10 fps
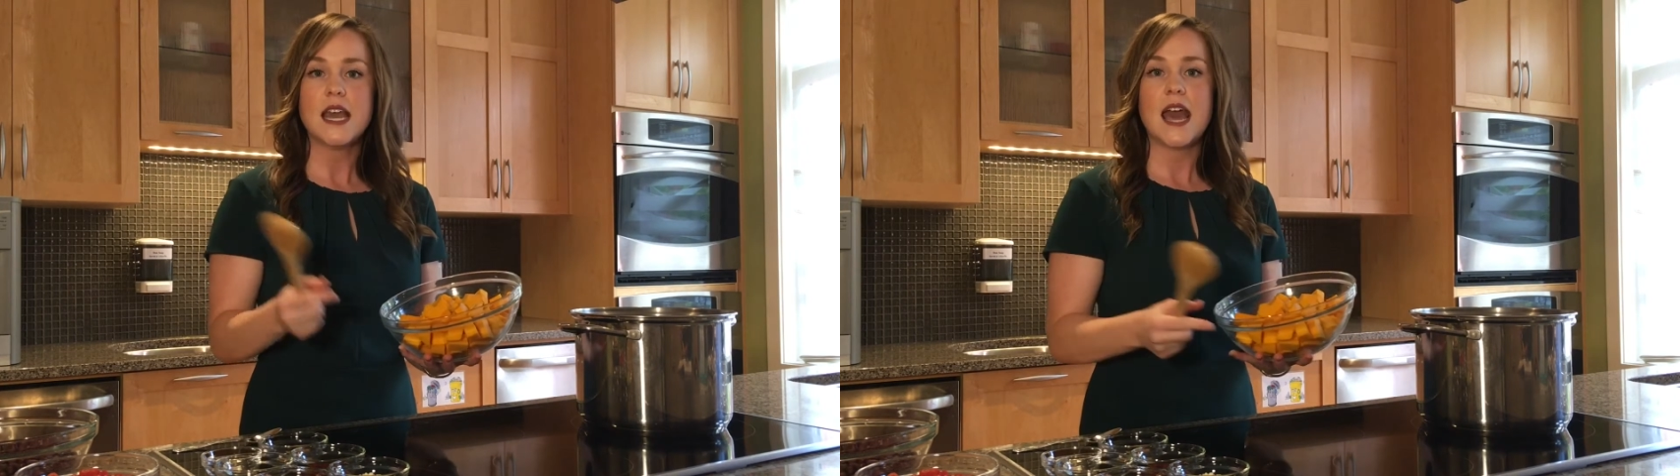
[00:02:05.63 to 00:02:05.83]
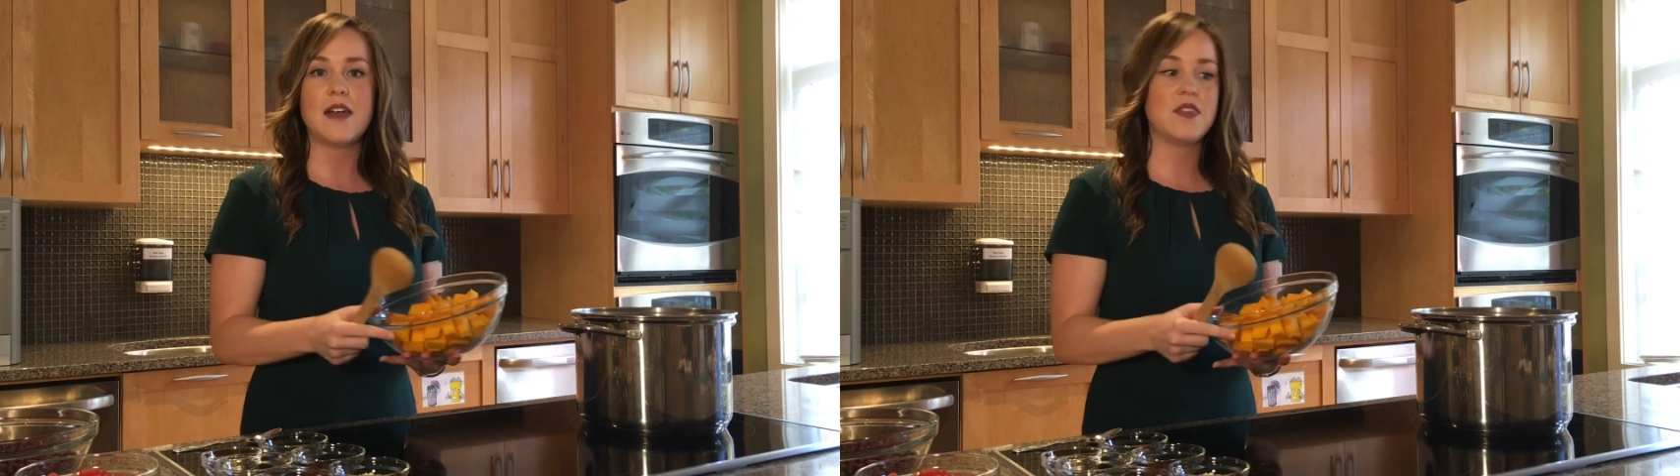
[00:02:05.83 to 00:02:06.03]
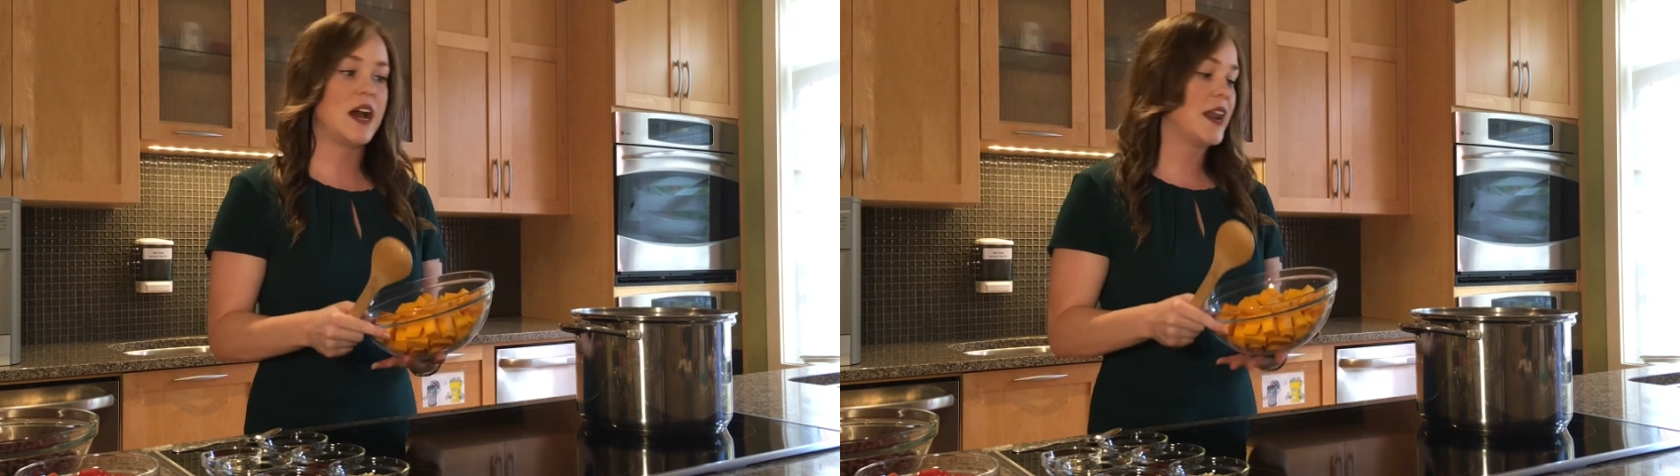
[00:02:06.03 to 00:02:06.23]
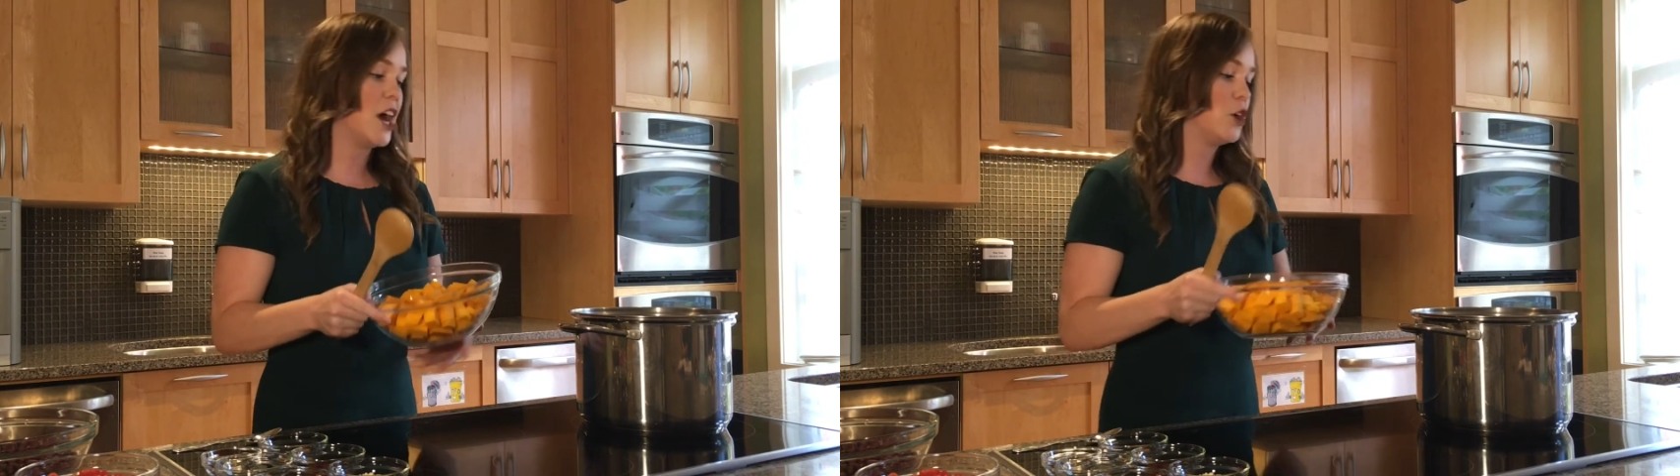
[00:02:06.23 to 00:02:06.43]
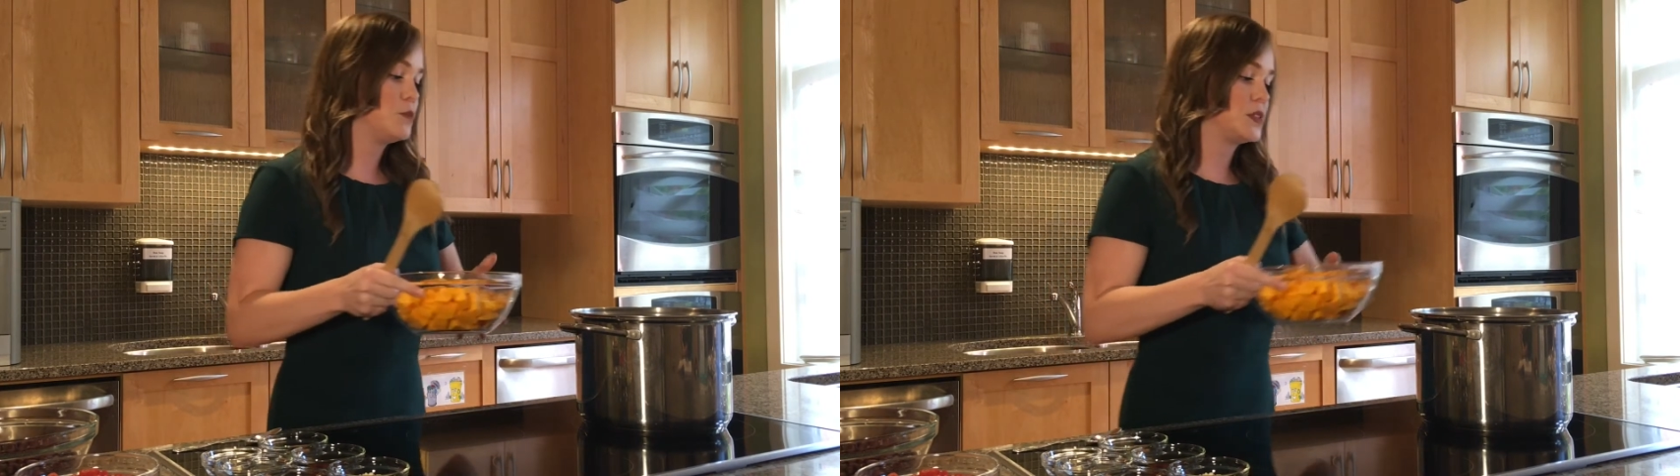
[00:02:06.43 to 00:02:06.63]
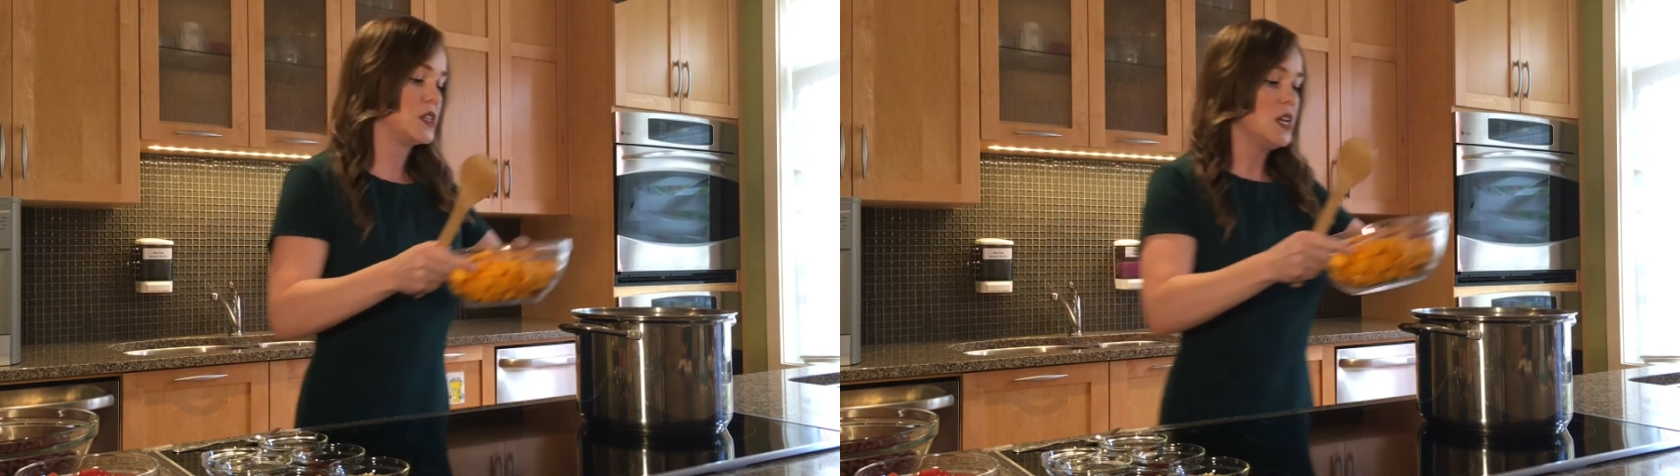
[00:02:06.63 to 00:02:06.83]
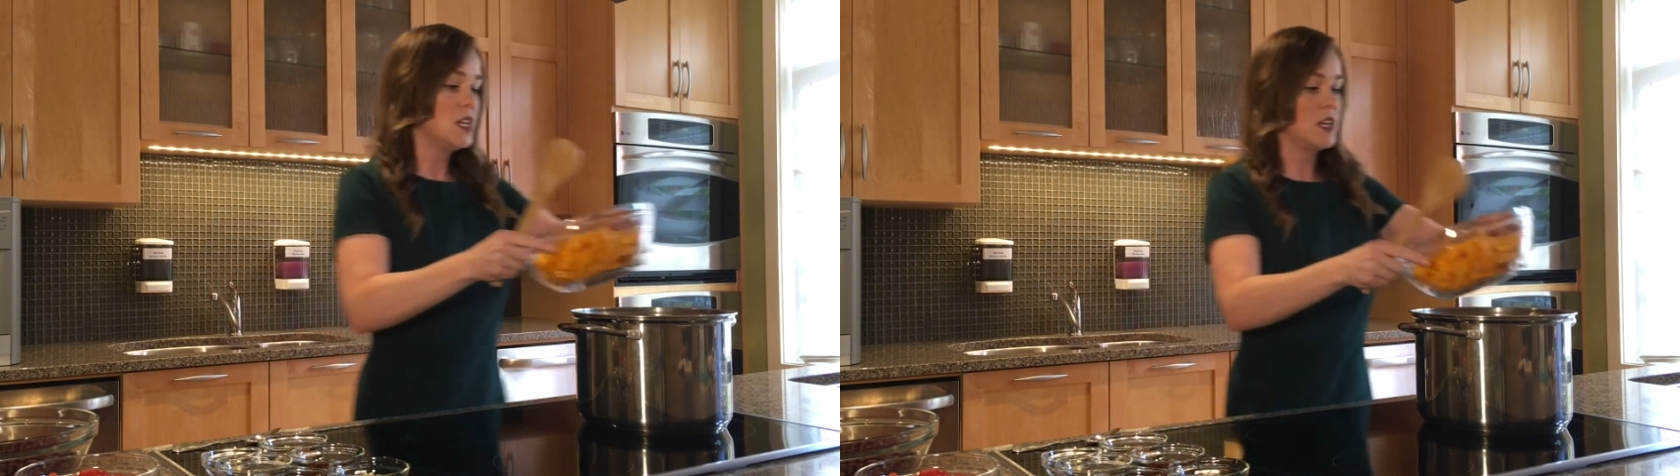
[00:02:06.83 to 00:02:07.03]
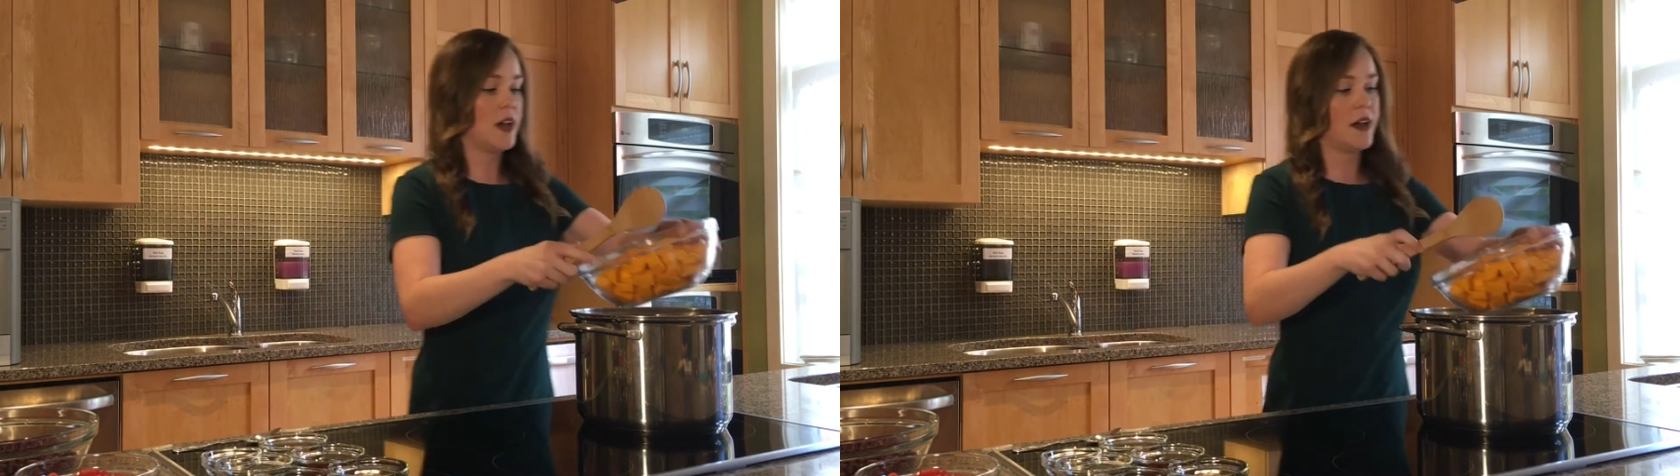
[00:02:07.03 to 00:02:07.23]
And that helps
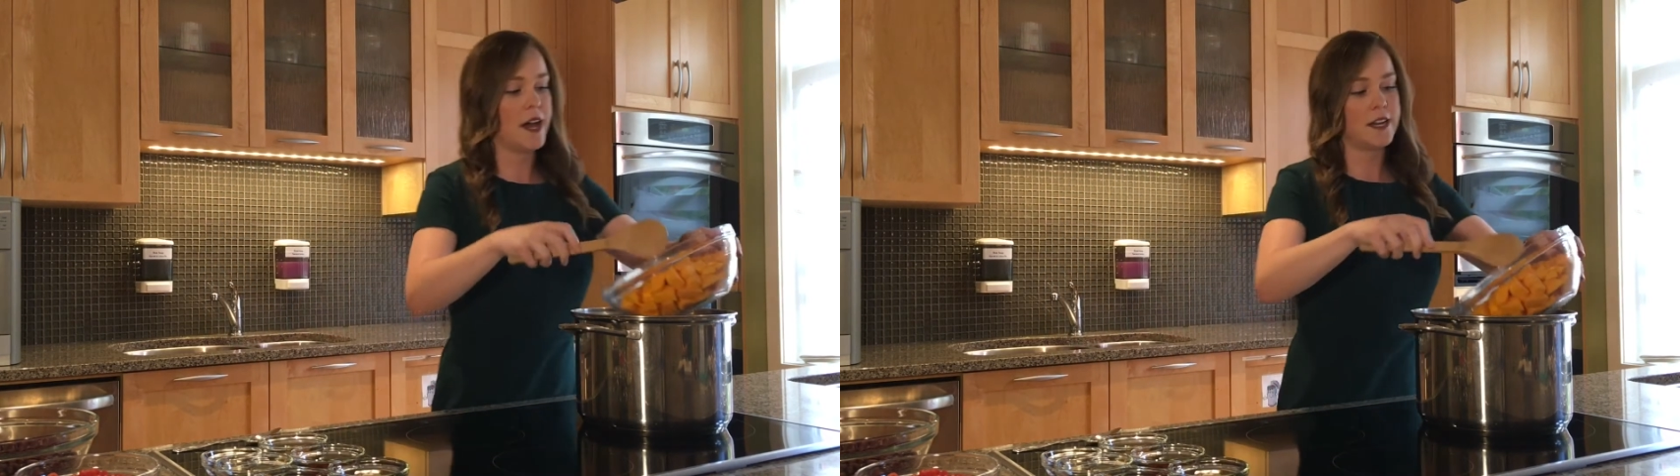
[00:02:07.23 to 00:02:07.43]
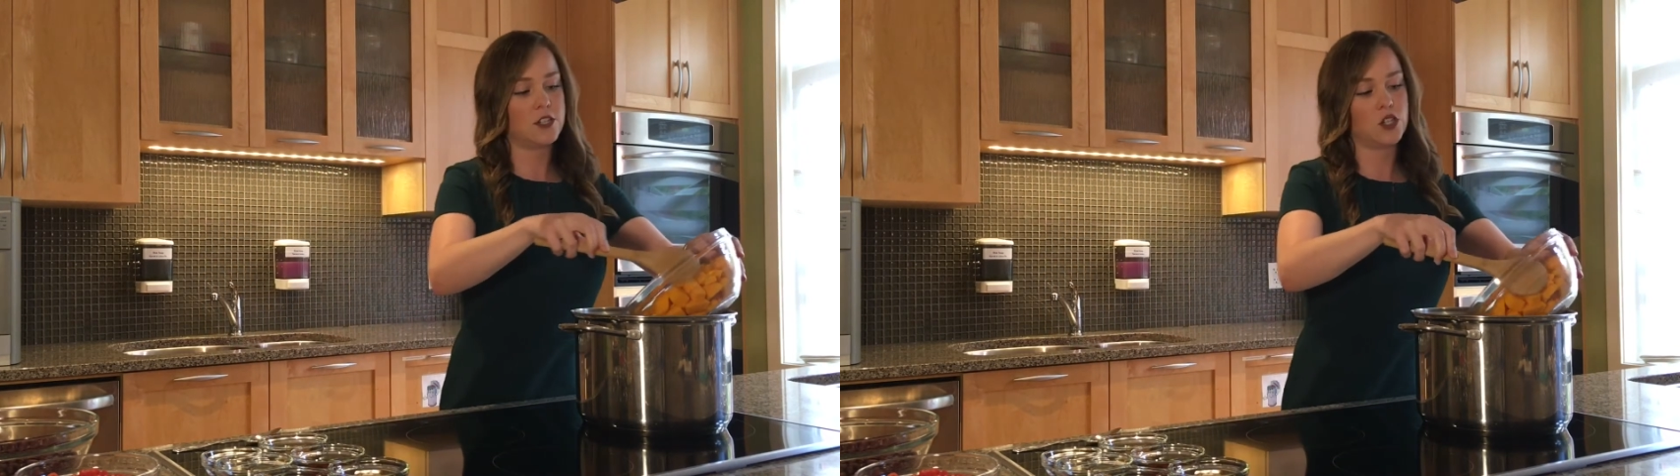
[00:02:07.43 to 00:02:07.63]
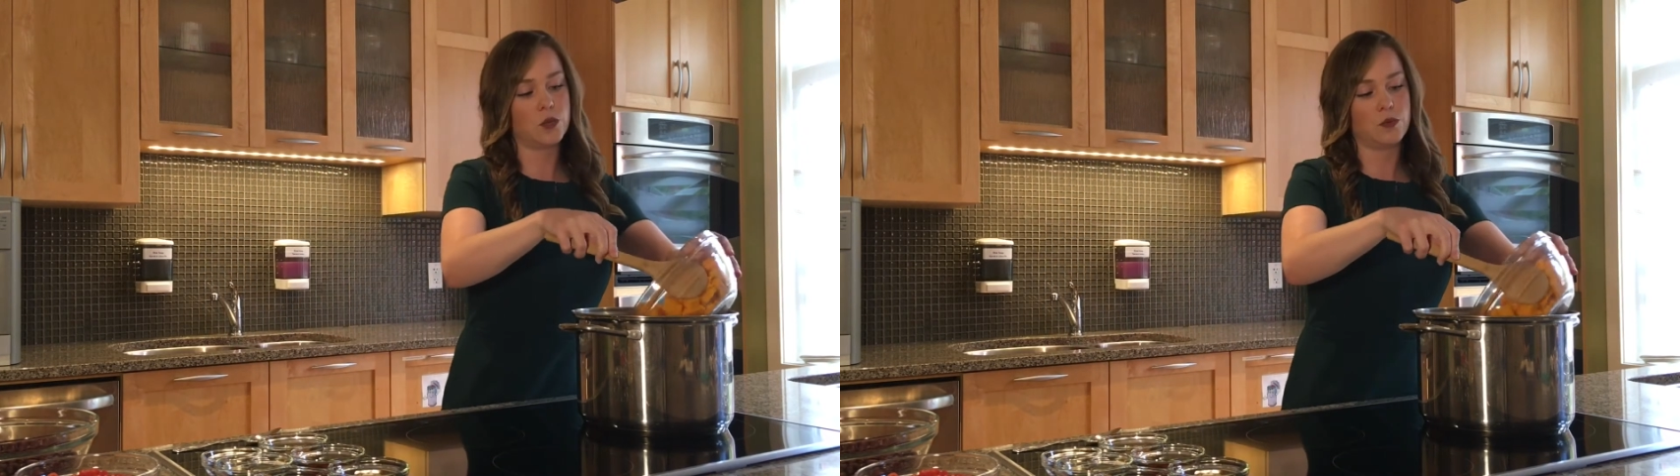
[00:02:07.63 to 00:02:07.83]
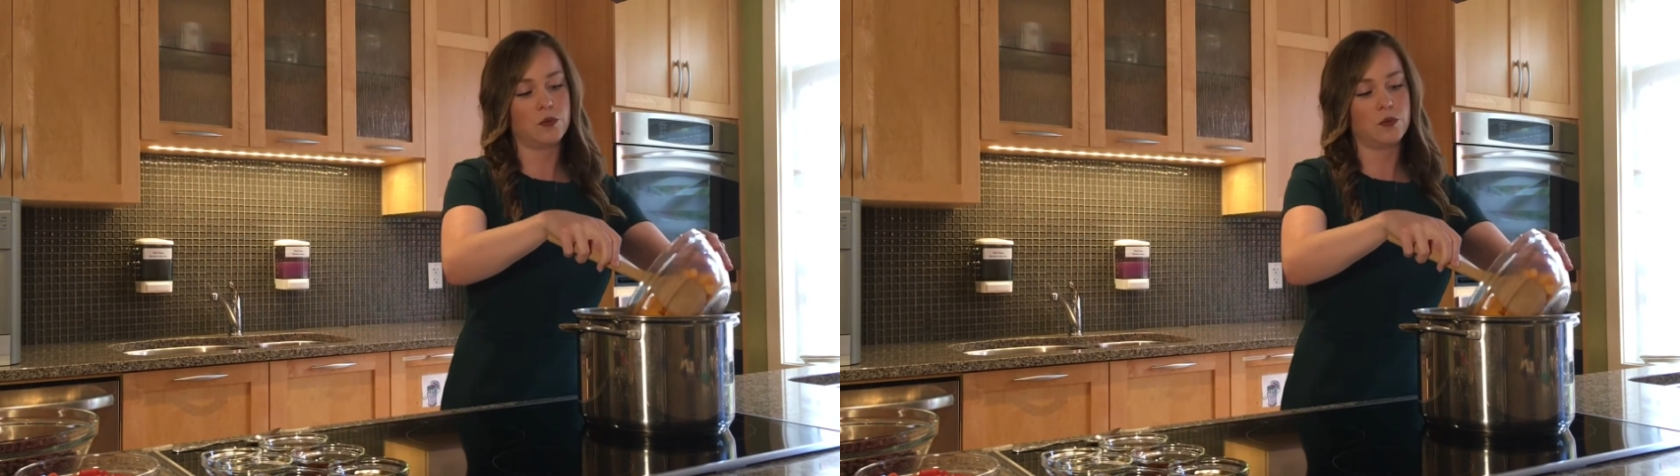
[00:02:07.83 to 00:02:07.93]
to